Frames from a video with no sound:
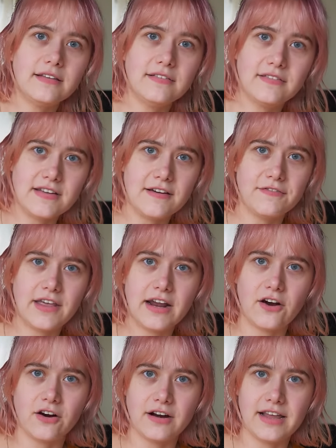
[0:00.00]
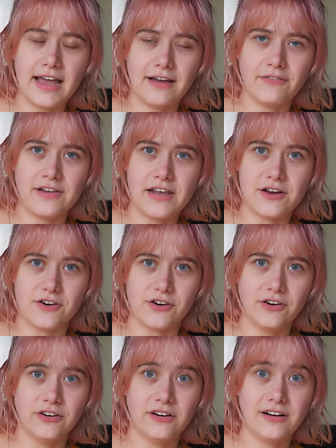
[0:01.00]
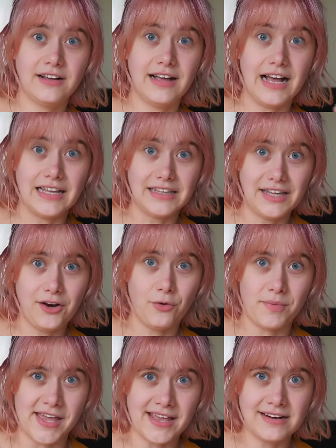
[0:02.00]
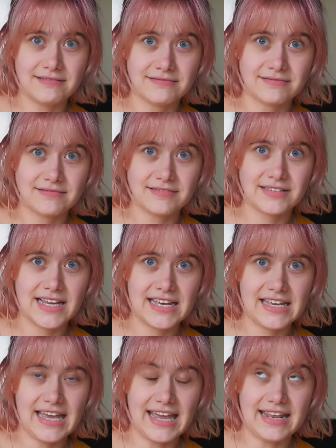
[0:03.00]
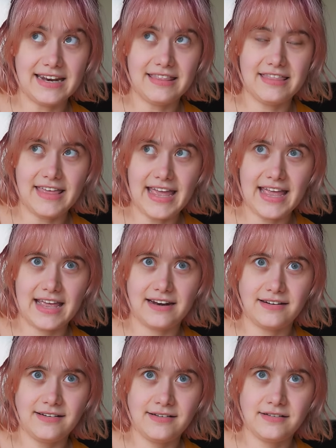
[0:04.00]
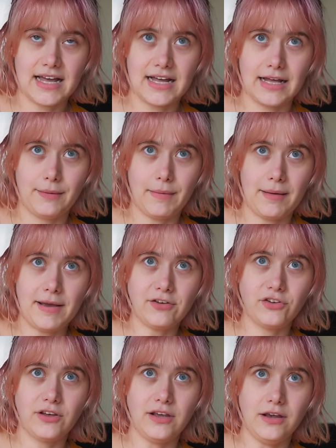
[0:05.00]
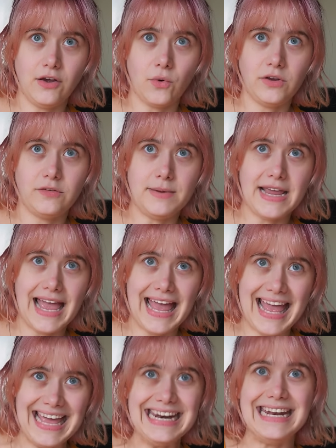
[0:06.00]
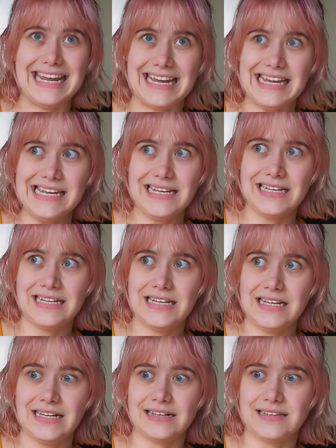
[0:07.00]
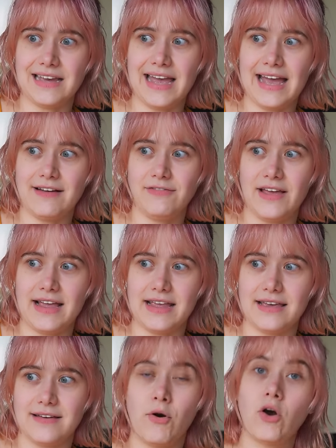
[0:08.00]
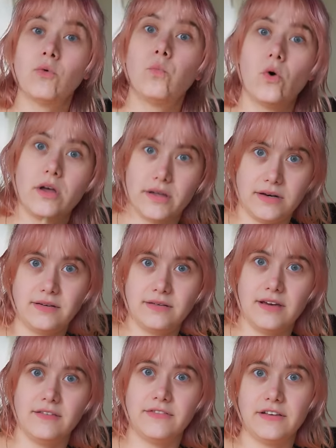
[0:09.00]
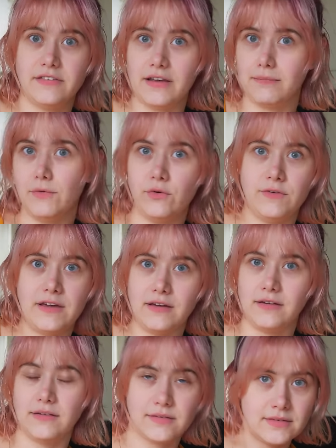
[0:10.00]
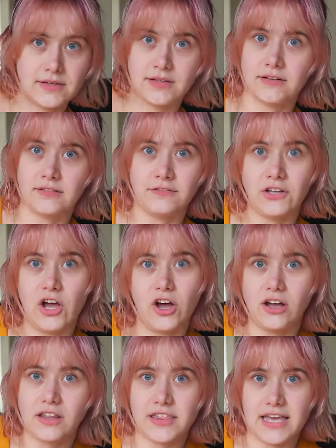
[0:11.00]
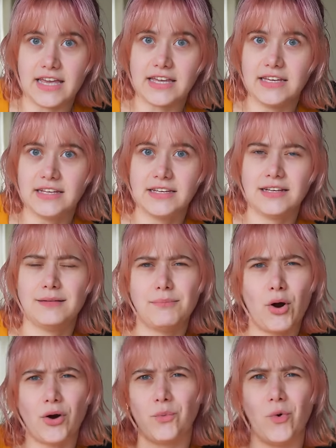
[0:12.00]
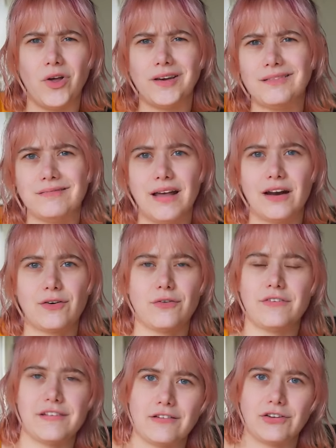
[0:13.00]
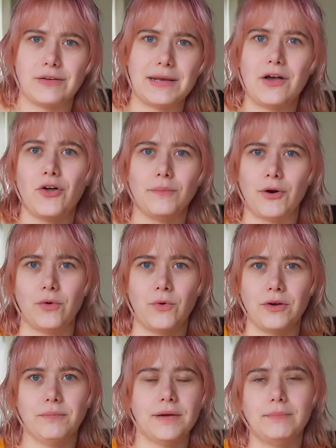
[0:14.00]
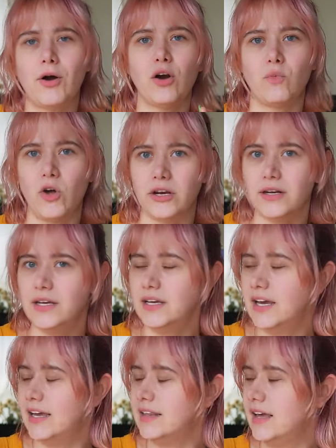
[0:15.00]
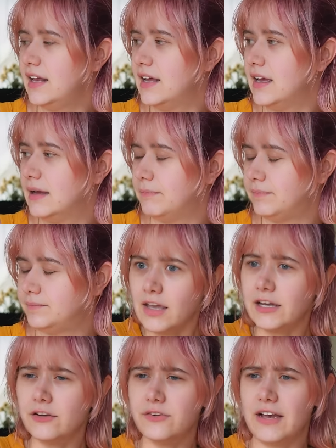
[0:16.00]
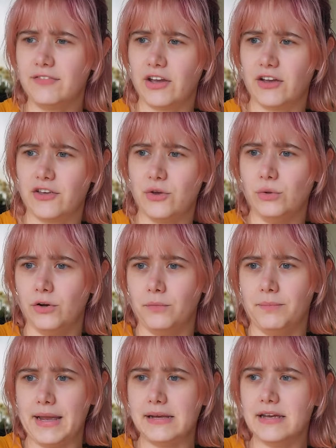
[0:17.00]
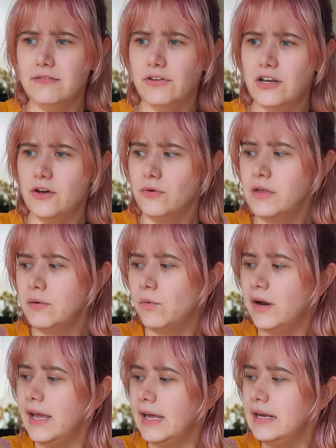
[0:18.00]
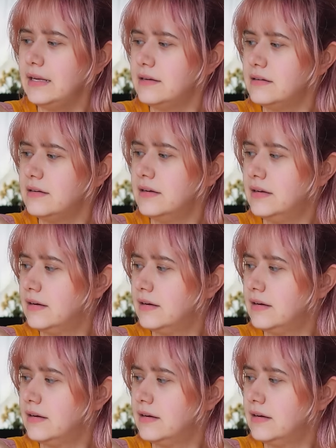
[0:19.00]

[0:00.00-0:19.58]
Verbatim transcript: the stuff that I already have here a little bit. And then um, I'm actually going to be editing because I have like part one of this like moving vlog thing part one. I don't know if it's actually gonna be called part one, but part one. And then um, I also have like a cute little baking video that I wanna edit. Hi,